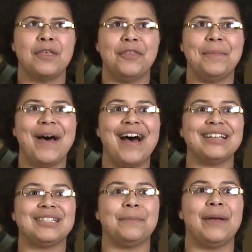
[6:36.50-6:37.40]
the
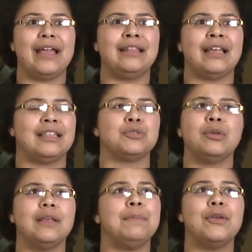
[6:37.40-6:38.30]
boss, but in like this
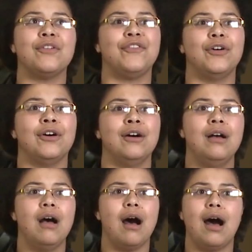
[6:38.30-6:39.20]
really beautiful,
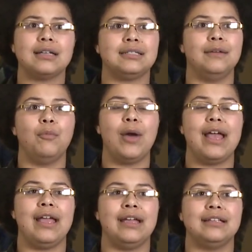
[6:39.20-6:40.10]
awesome
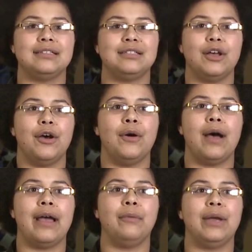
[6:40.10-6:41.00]
way. And so
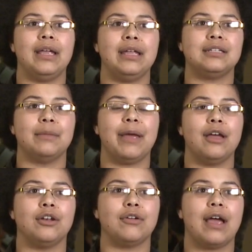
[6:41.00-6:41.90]
I went into my
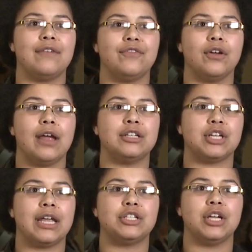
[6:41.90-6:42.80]
undergrad for
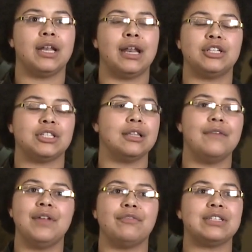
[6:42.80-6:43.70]
education, and I just
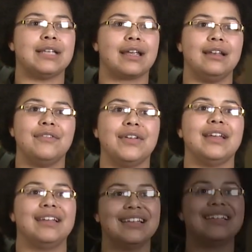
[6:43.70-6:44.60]
loved every second of it.